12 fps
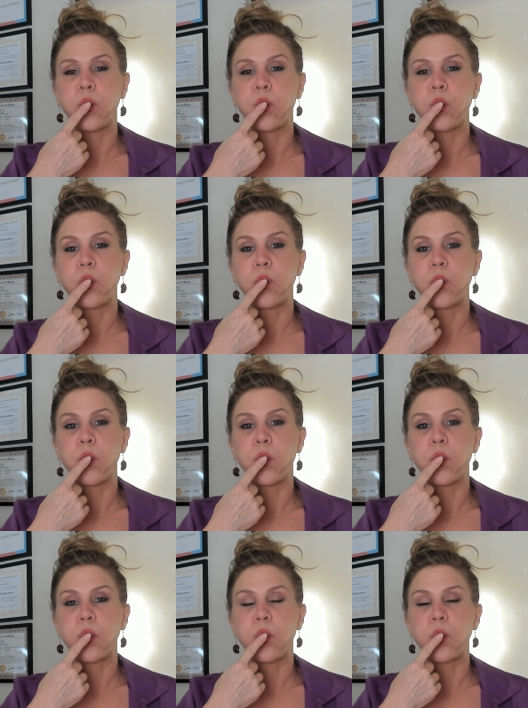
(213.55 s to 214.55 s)

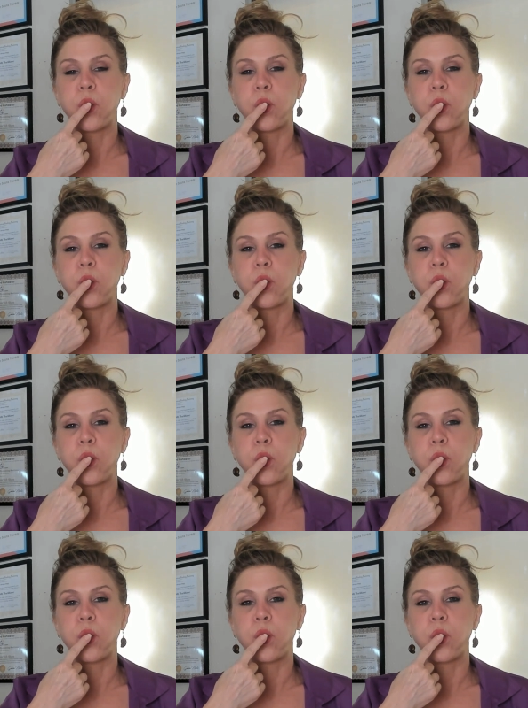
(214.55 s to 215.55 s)

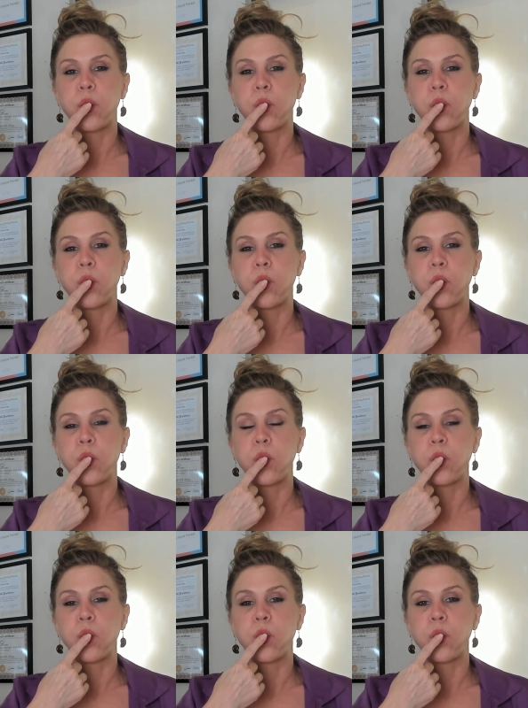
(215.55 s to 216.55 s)

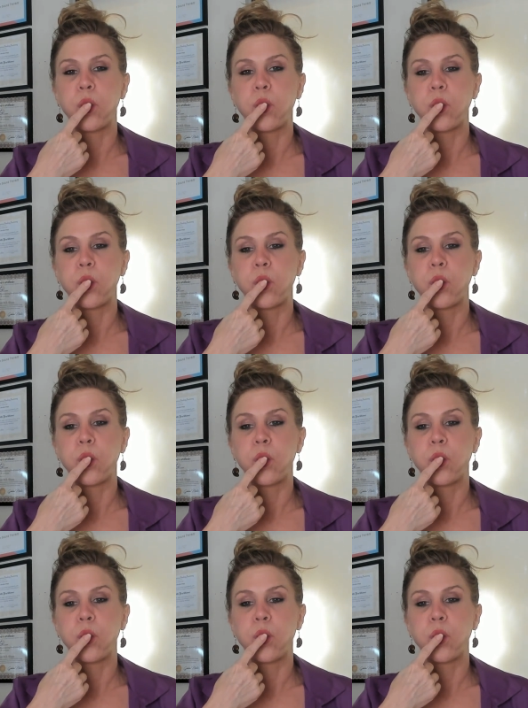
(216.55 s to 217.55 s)

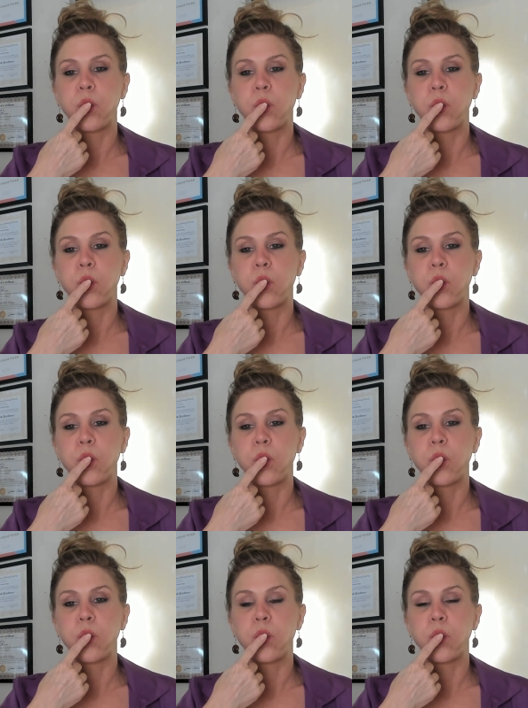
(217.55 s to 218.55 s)

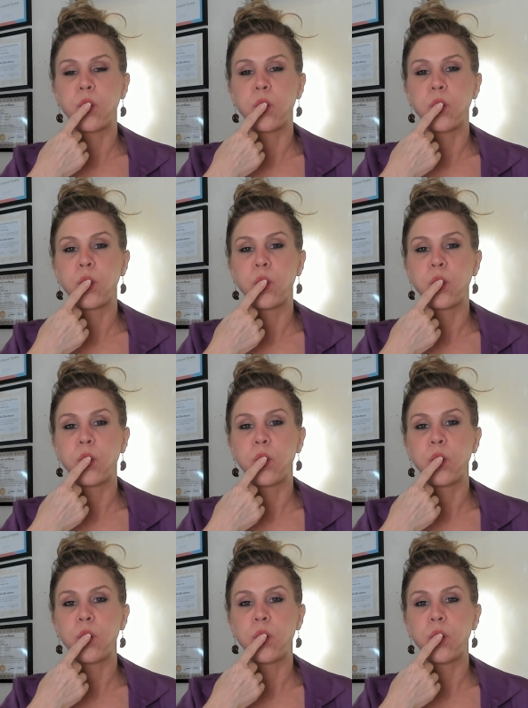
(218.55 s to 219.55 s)

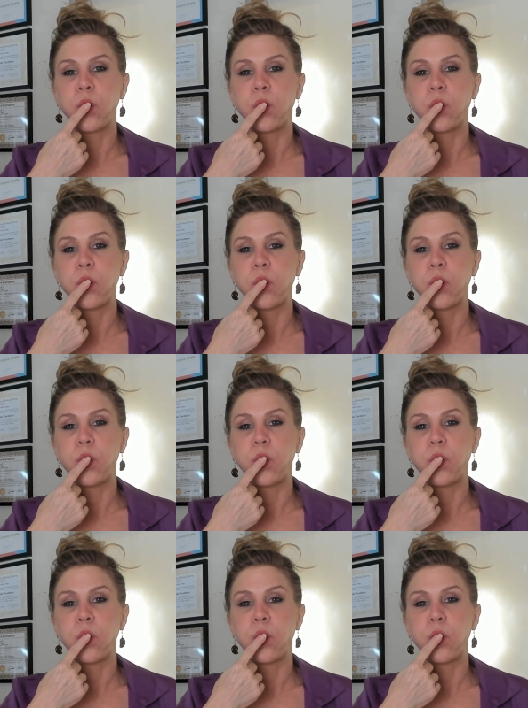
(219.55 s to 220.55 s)

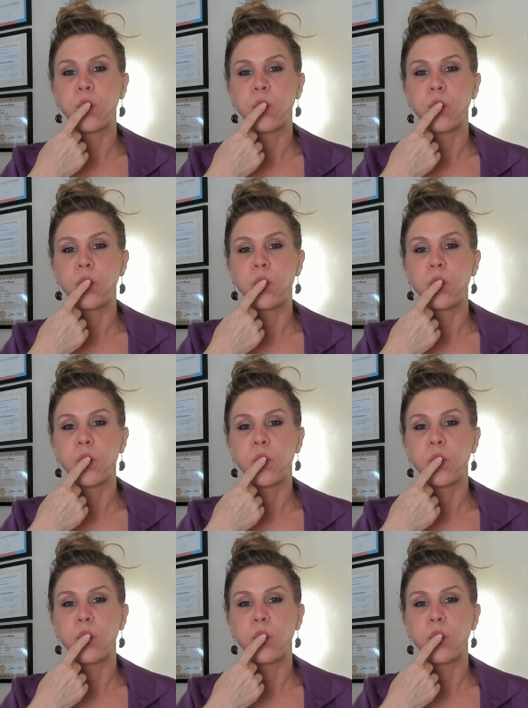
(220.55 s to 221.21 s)
(no one is talking)